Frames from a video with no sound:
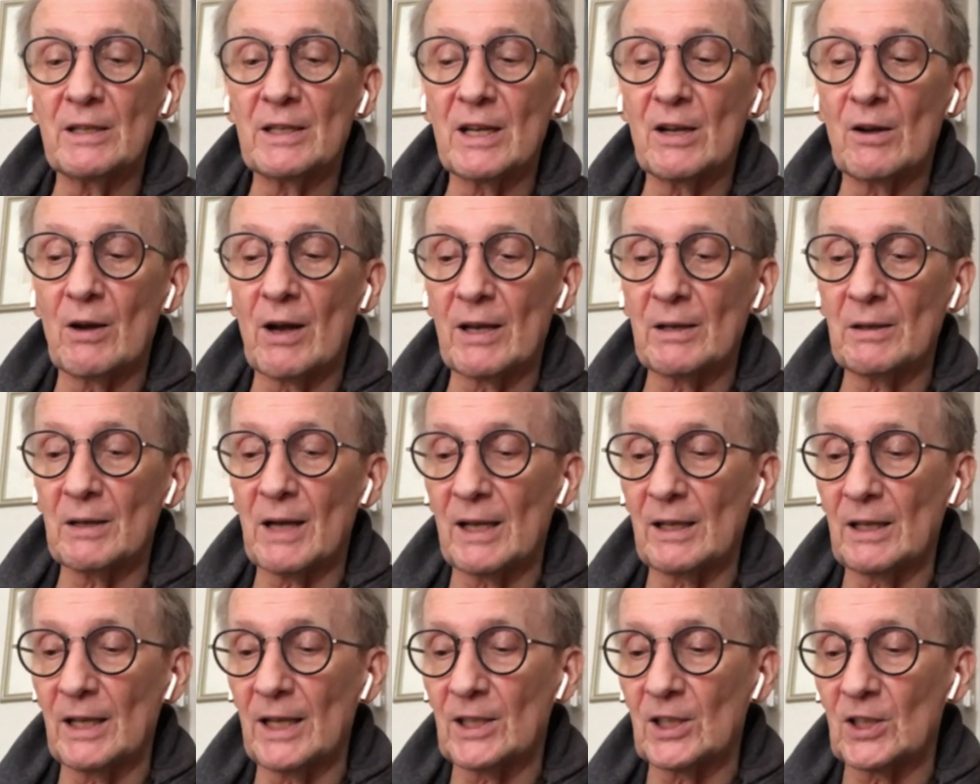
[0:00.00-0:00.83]
Now, I
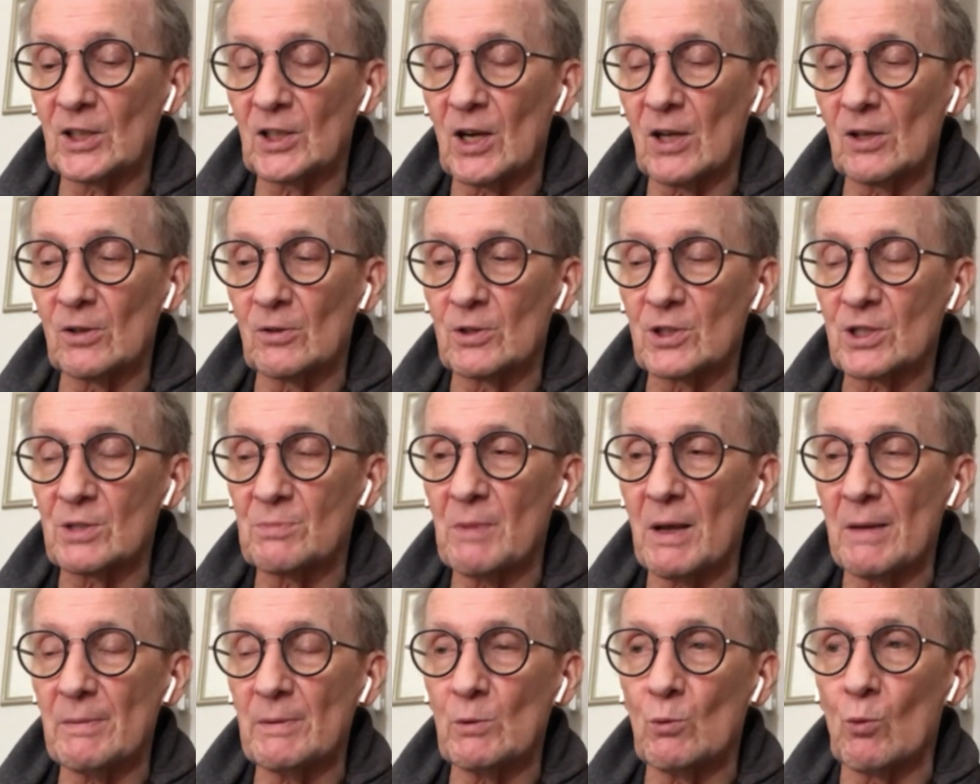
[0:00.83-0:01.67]
let the colors
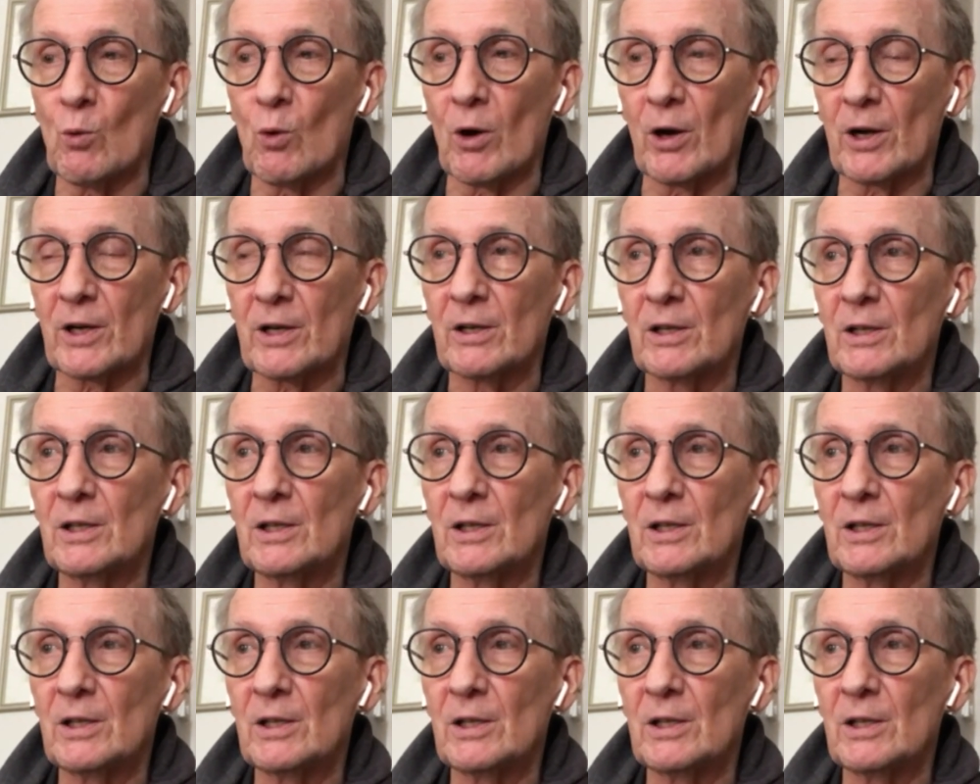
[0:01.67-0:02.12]
maybe work.